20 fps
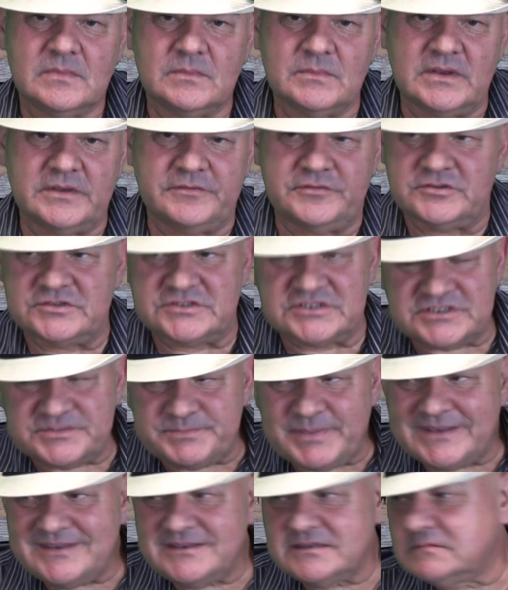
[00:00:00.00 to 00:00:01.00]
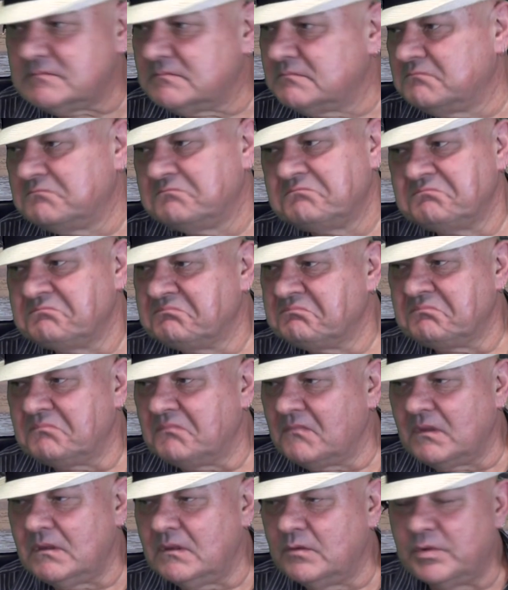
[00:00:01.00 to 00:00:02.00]
But if you suspend it,
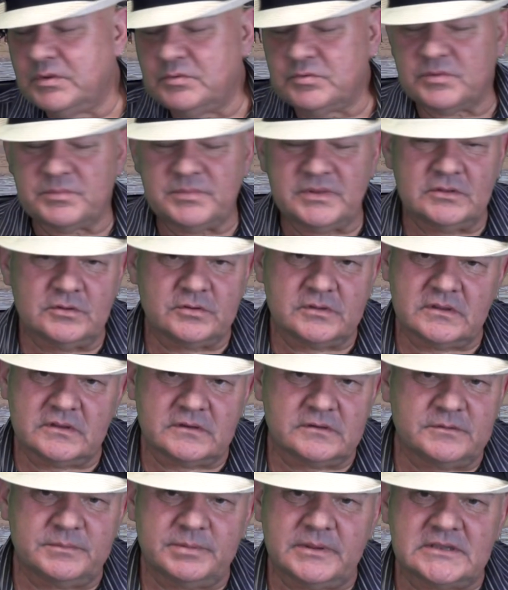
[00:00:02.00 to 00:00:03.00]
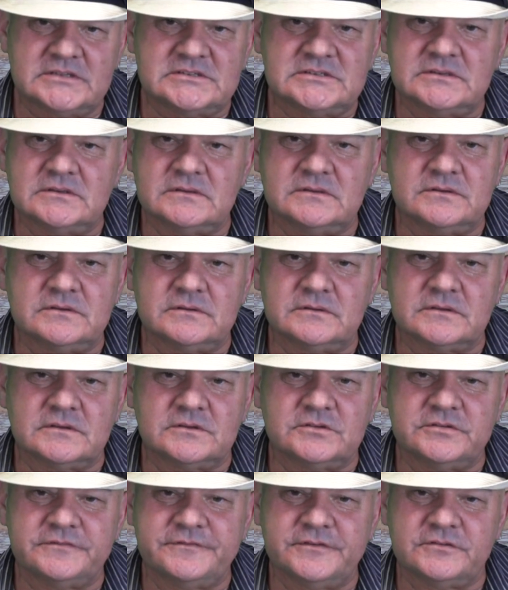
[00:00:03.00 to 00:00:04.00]
we wouldn't be looking at replacing you during
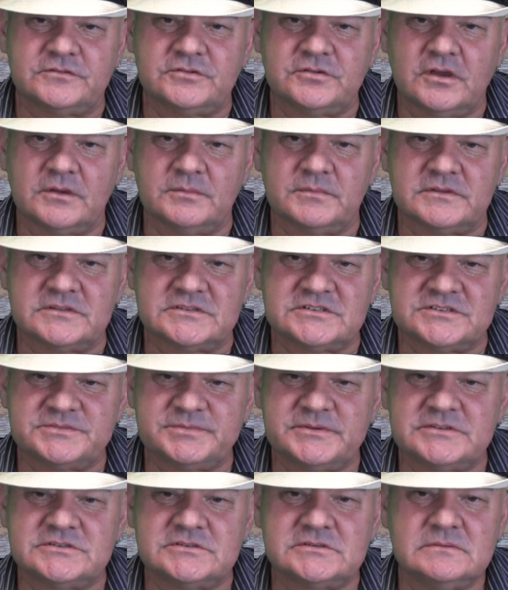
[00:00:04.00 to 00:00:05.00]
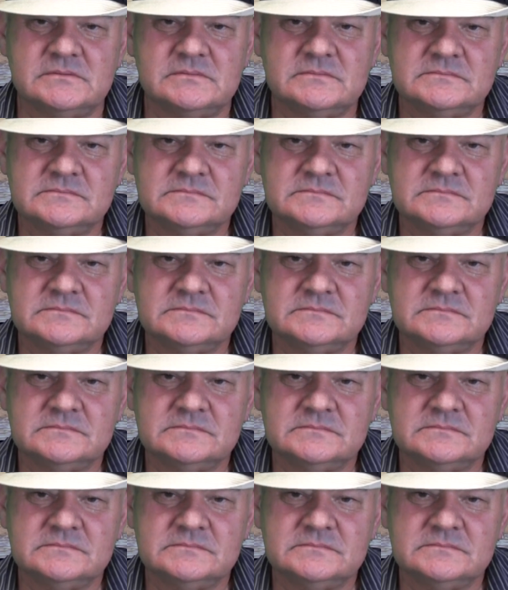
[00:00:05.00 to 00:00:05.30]
the time of the suspension.